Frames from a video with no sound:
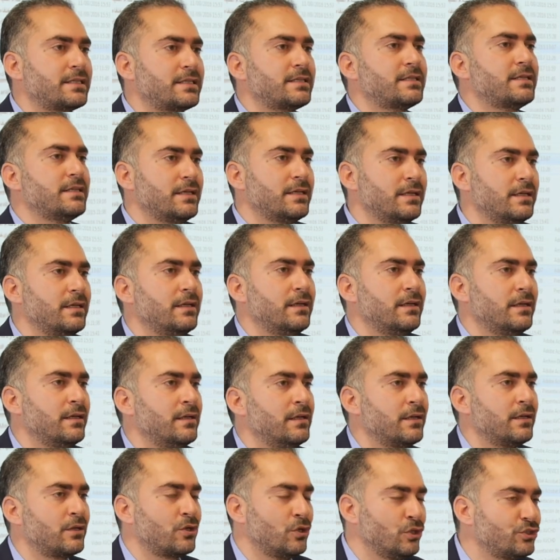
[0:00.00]

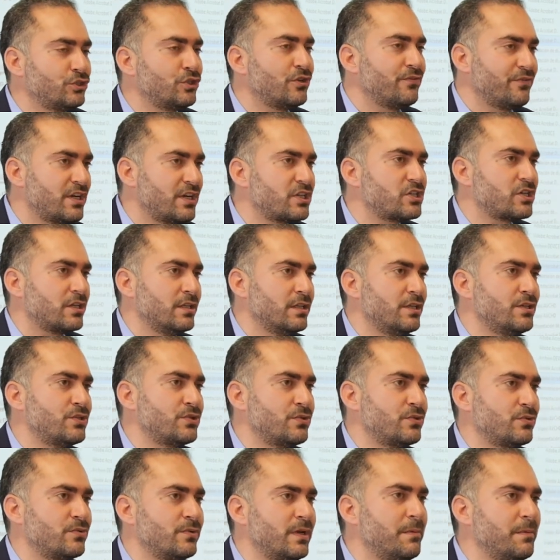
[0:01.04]
a controversial
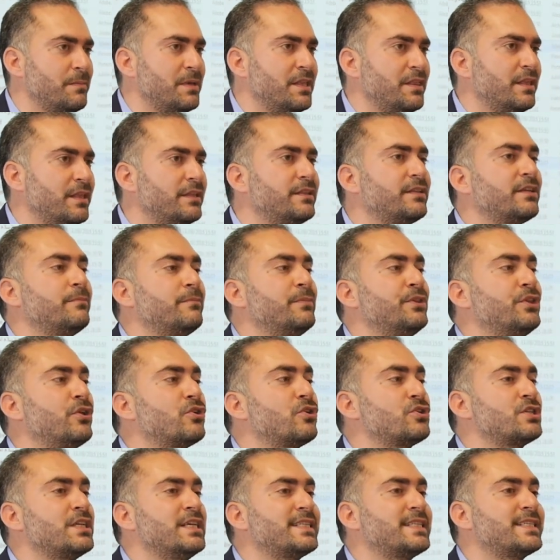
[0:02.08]
issue. I mean, the
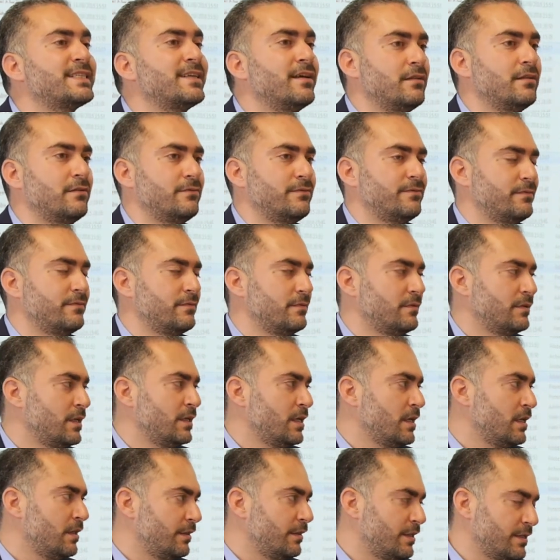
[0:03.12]
terminology itself.
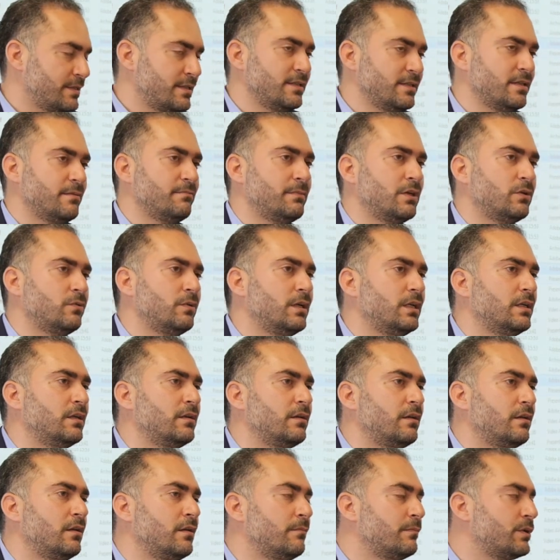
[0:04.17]
This is number
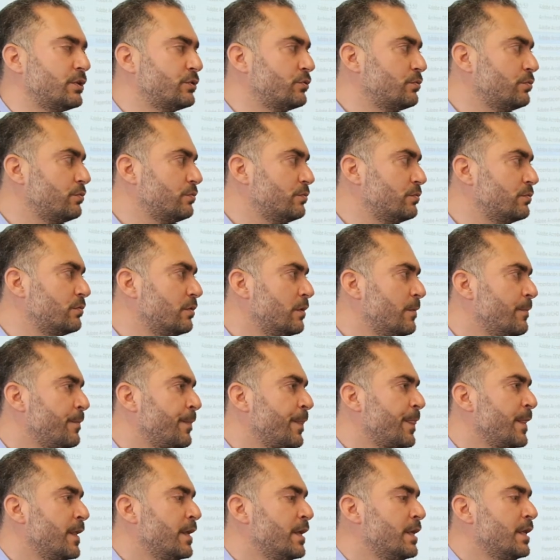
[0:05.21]
one. Number two,
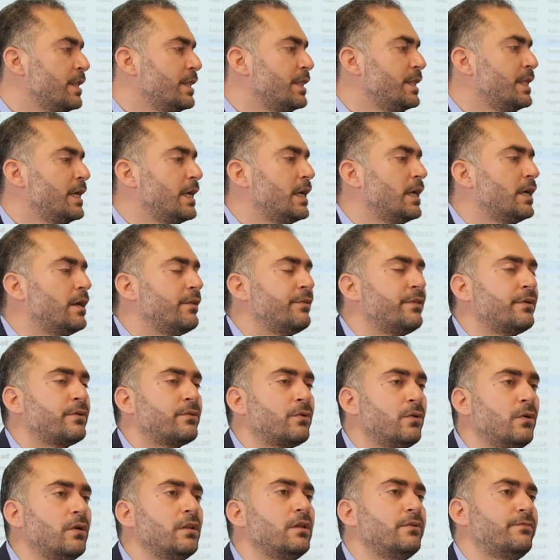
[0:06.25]
the
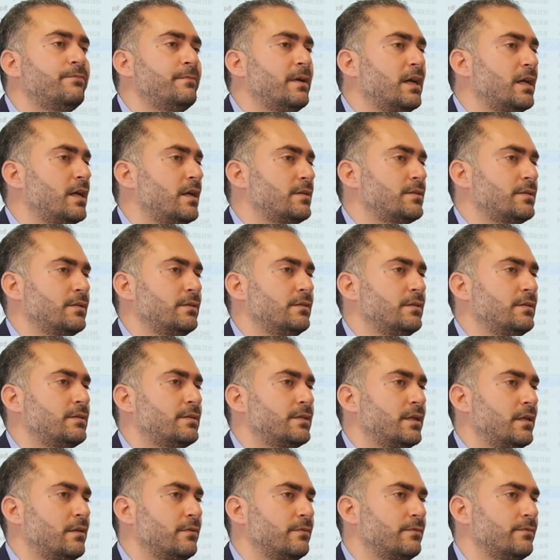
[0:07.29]
role of maqasid
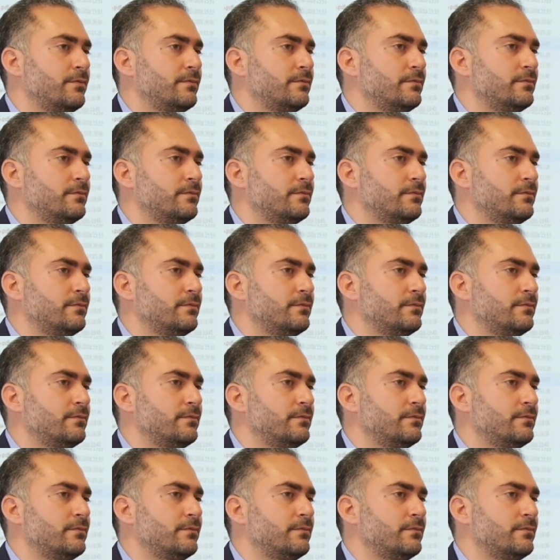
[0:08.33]
itself.